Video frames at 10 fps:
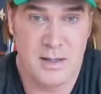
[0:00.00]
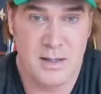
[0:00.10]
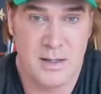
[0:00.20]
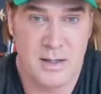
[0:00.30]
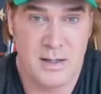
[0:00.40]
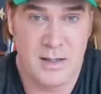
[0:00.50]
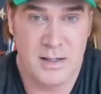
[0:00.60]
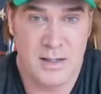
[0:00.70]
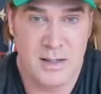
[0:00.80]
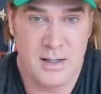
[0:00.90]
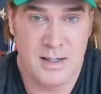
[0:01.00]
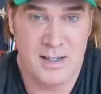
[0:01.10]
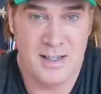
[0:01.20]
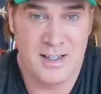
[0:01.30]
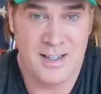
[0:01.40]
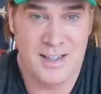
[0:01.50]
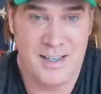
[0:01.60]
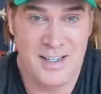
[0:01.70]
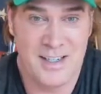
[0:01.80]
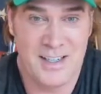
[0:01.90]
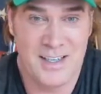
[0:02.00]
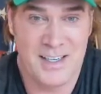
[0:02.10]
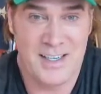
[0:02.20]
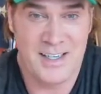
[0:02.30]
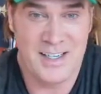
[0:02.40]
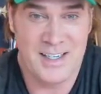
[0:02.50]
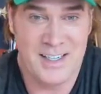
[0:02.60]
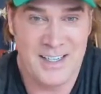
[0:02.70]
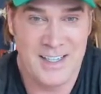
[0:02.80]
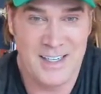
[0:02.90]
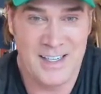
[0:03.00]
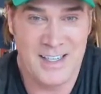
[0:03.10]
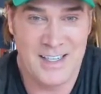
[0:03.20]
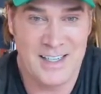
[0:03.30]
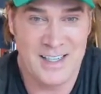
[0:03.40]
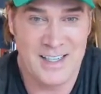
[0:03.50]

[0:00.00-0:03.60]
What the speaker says: No words are spoken by the person on screen.